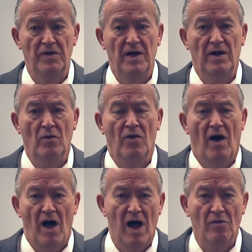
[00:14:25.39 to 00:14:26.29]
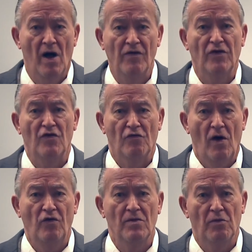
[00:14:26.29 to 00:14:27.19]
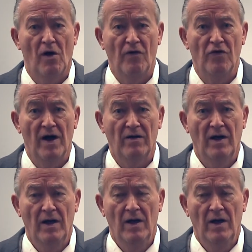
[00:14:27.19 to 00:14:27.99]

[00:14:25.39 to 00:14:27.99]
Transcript: dealing with a high-rise construction project,